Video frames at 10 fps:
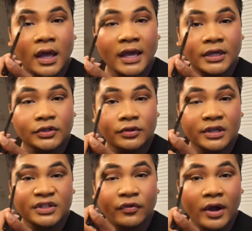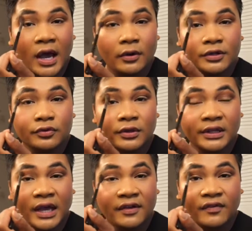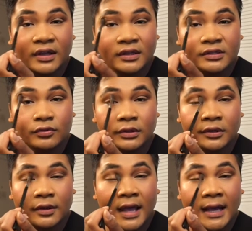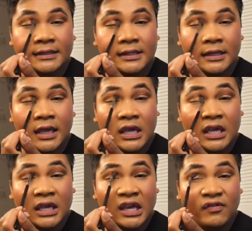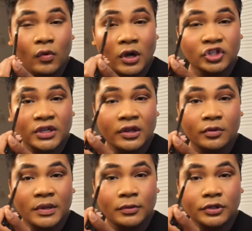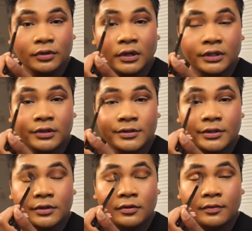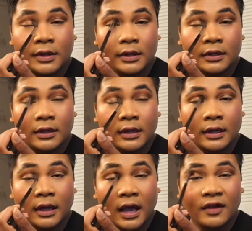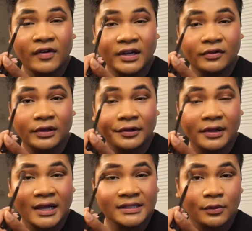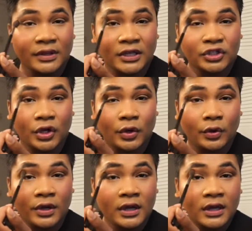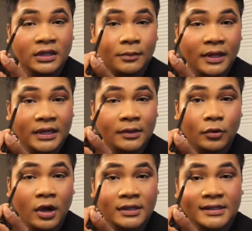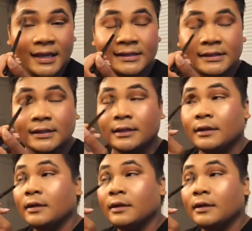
I could do this for hours, really. I find this really relaxing. Even watching other people do it on YouTube, I find it really relaxing when they show the blending process.